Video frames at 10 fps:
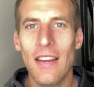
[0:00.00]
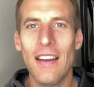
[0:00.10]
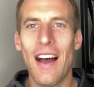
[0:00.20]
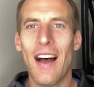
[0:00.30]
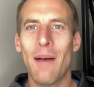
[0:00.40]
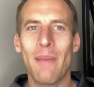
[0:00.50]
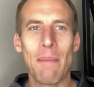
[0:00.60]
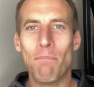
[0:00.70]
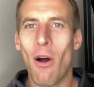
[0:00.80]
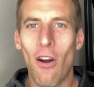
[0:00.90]
um, a
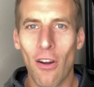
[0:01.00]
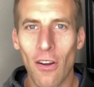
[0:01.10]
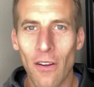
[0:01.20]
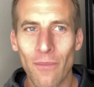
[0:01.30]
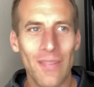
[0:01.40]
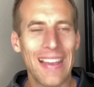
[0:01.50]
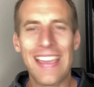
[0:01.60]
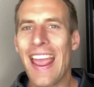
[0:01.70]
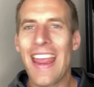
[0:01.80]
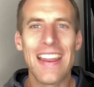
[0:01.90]
bar, a
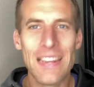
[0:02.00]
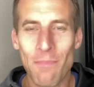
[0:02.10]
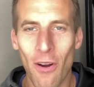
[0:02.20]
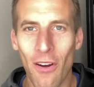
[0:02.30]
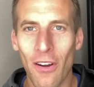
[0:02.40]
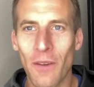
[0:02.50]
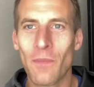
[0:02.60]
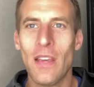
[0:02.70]
candy bar